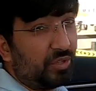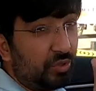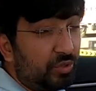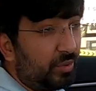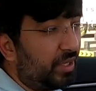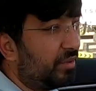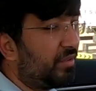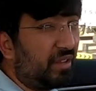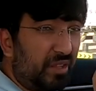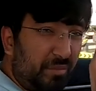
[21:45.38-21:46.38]
I usually
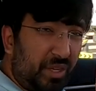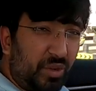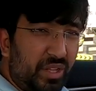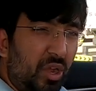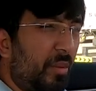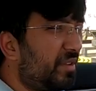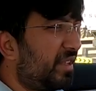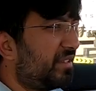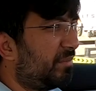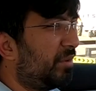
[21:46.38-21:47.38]
use. Let me know in the comment
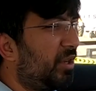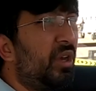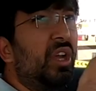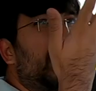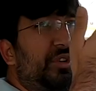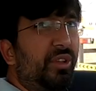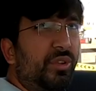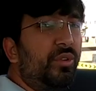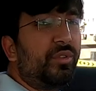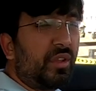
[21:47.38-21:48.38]
section below, do
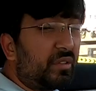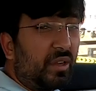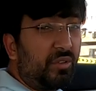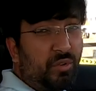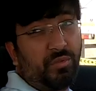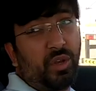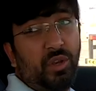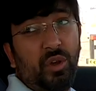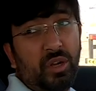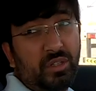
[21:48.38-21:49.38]
you use your sunroof a
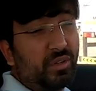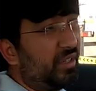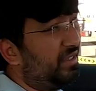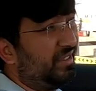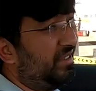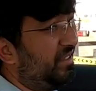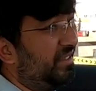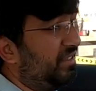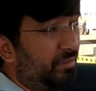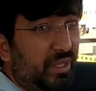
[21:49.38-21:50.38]
lot, or is it
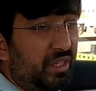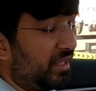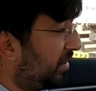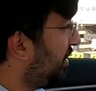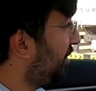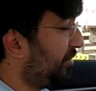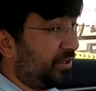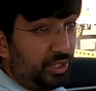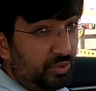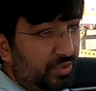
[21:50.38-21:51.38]
just me that I
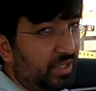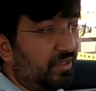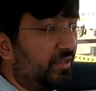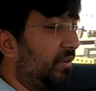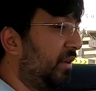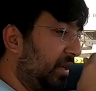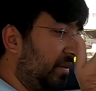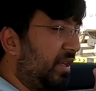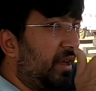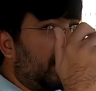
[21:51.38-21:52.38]
don't use it? So
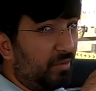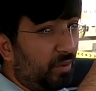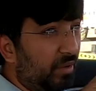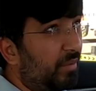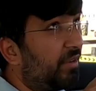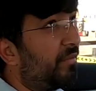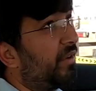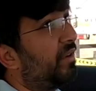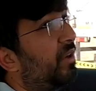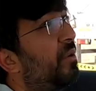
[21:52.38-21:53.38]
yeah, I'll wait
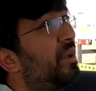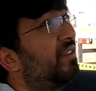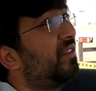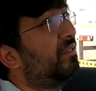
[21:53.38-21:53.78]
for your comments